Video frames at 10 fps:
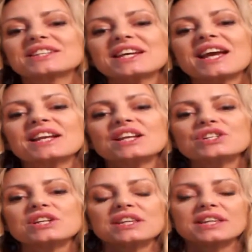
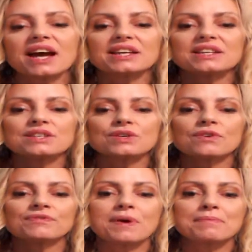energy, that is
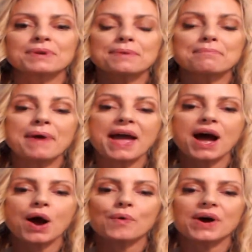your feminine
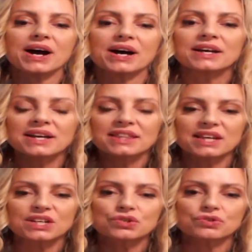power
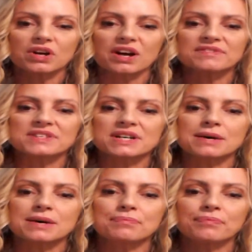that drives
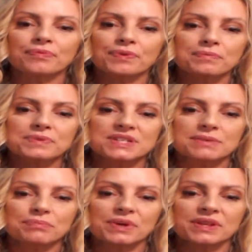up from
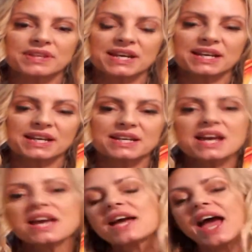deep within
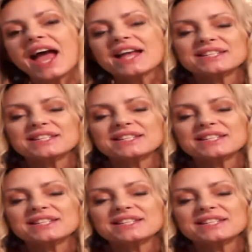and